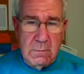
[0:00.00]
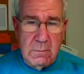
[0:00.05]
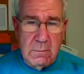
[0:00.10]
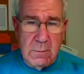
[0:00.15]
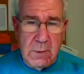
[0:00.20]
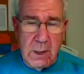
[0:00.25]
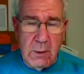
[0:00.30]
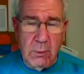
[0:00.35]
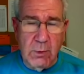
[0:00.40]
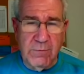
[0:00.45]

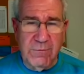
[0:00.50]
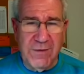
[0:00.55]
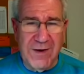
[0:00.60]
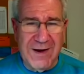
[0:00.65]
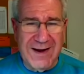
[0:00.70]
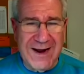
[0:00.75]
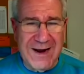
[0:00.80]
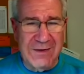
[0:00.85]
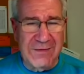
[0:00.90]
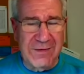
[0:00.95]
Well, we'll
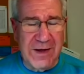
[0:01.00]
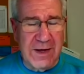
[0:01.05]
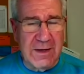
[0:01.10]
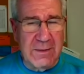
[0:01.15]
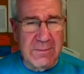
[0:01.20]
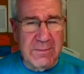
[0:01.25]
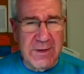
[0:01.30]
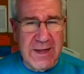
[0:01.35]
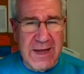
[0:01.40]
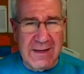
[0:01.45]
find out. It's getting to
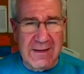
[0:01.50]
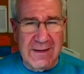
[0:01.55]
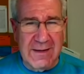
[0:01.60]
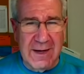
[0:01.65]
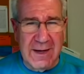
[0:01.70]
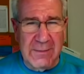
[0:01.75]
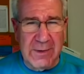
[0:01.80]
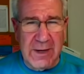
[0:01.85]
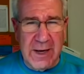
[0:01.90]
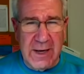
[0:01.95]
be that
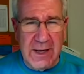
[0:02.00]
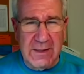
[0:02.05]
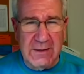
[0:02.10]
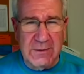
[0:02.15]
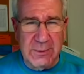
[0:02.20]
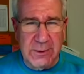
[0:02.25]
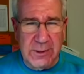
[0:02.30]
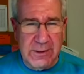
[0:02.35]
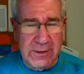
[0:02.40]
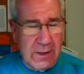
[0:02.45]
time, guys.
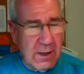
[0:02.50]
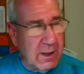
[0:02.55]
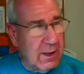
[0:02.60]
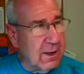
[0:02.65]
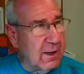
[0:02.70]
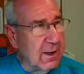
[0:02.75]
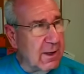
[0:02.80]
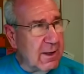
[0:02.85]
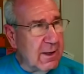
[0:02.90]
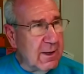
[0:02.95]

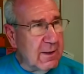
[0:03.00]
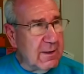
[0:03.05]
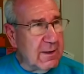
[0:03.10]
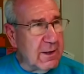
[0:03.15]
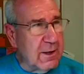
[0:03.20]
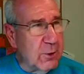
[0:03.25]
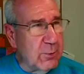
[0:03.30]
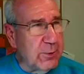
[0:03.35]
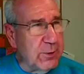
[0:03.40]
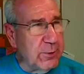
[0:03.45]
They
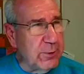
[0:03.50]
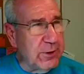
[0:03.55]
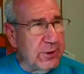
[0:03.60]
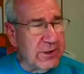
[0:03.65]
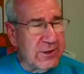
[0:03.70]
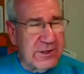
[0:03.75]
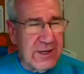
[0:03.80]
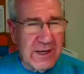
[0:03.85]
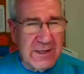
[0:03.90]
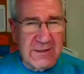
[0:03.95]
open with the
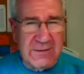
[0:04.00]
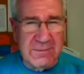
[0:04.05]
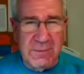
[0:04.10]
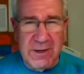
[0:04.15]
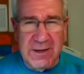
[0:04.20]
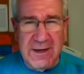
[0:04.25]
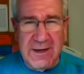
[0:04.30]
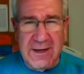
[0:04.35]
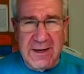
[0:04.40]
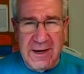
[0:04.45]
Jets,
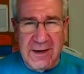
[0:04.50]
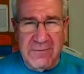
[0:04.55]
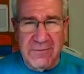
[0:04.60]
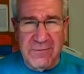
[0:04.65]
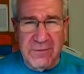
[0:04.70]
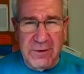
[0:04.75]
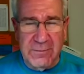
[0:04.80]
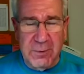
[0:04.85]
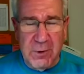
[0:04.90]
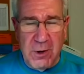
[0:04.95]
Monday Night
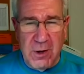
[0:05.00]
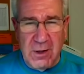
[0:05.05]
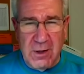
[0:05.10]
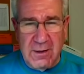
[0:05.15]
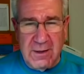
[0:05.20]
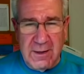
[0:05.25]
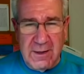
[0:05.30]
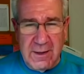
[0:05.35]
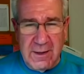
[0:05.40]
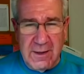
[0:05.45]
Football.
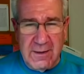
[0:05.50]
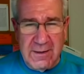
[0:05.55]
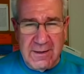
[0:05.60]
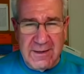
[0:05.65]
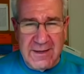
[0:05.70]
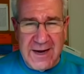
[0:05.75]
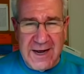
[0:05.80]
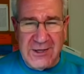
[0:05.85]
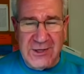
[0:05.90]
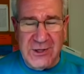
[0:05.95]
The
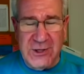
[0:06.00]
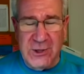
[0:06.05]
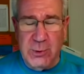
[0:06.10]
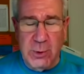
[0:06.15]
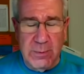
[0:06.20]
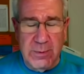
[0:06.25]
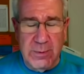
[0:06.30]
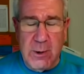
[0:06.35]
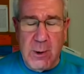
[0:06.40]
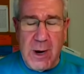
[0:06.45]
nation
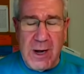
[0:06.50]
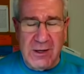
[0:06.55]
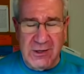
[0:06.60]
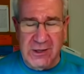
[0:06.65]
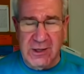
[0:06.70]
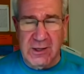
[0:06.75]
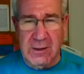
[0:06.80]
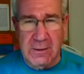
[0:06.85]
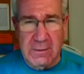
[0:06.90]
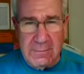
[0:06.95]
will be
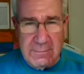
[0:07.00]
watching.